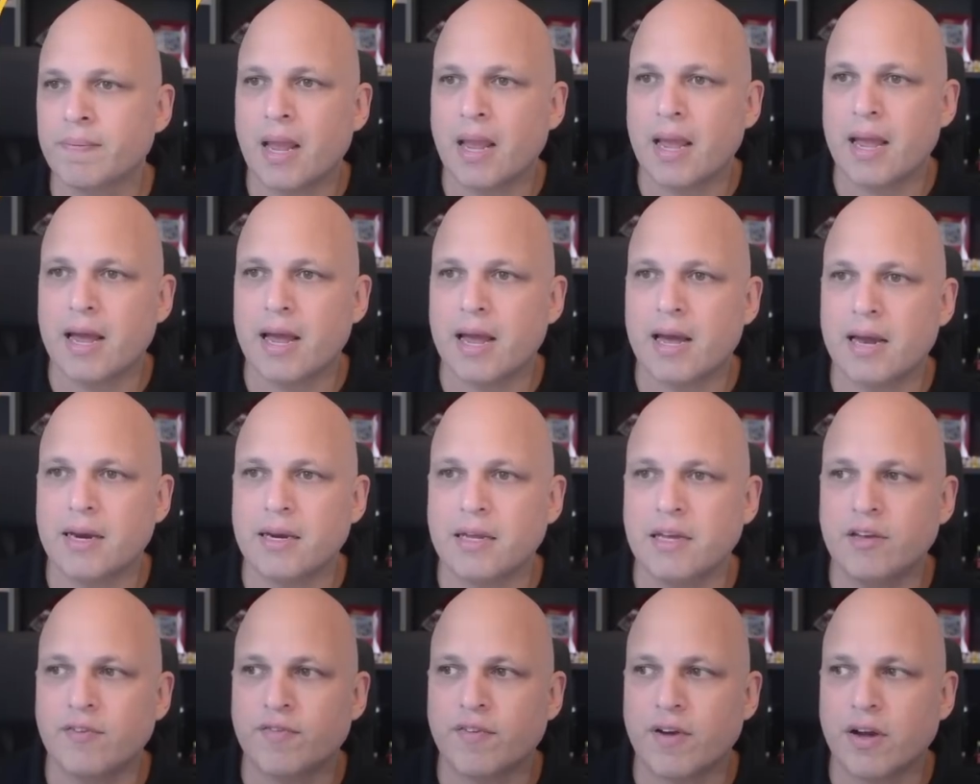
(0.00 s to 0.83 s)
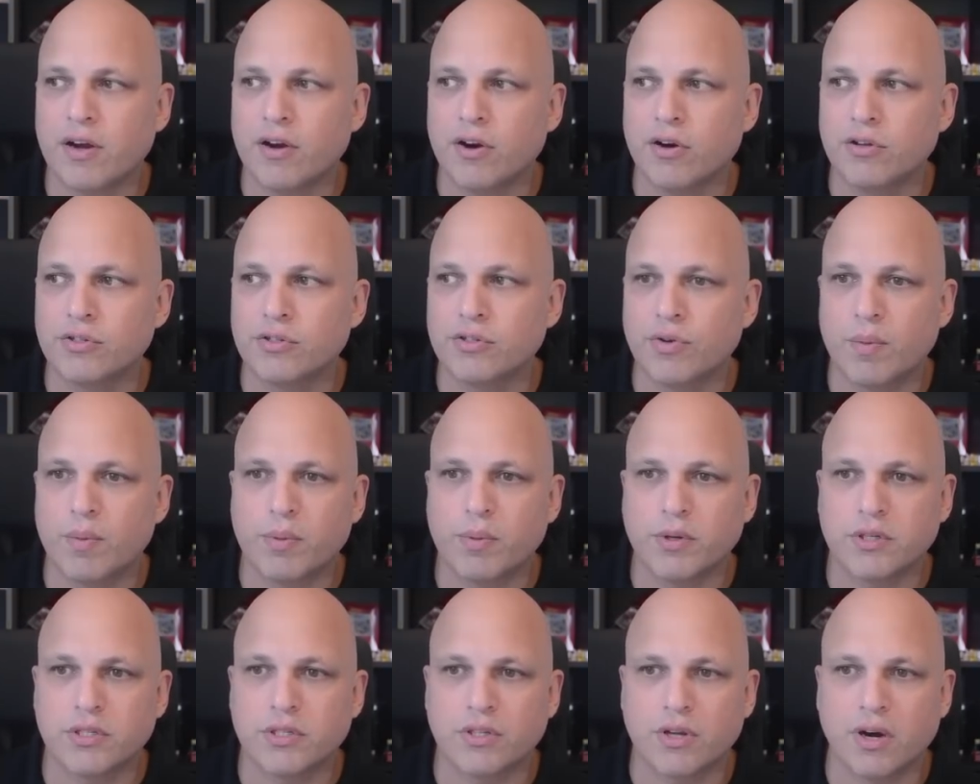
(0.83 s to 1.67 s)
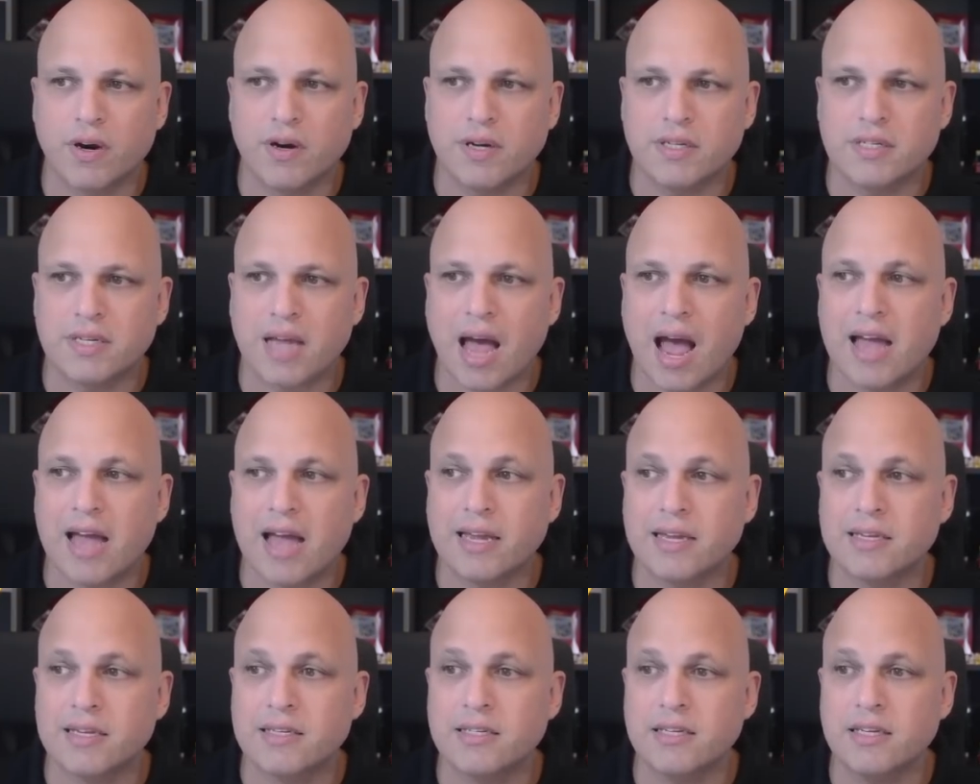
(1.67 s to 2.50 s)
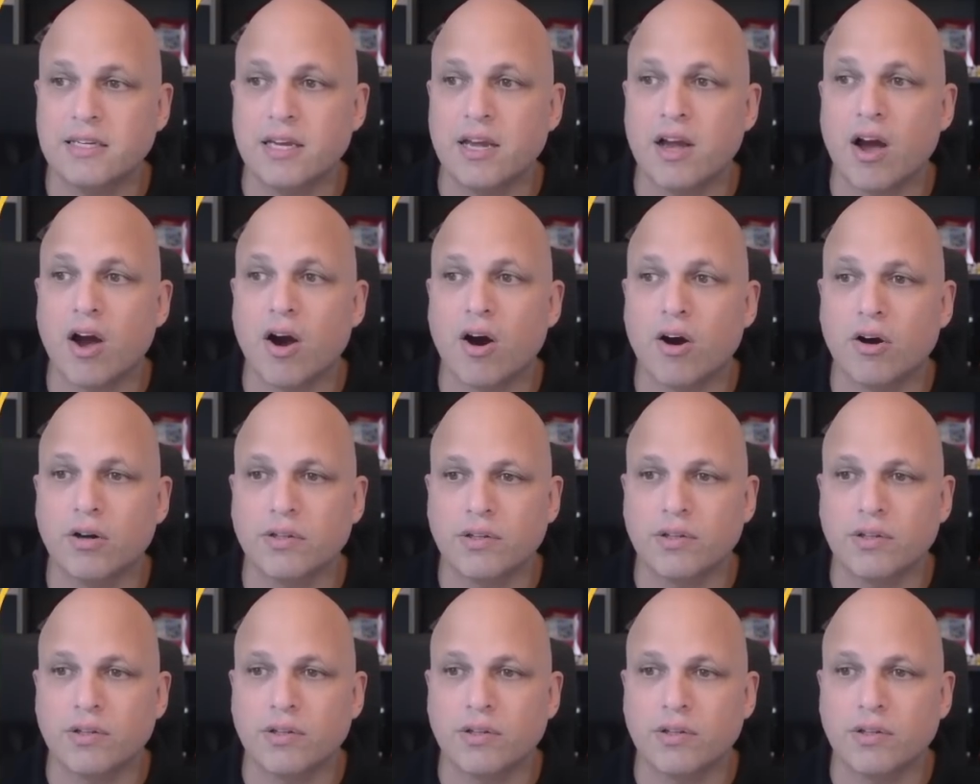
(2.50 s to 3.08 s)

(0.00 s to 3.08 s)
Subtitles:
And if I go to repositories, I can see all the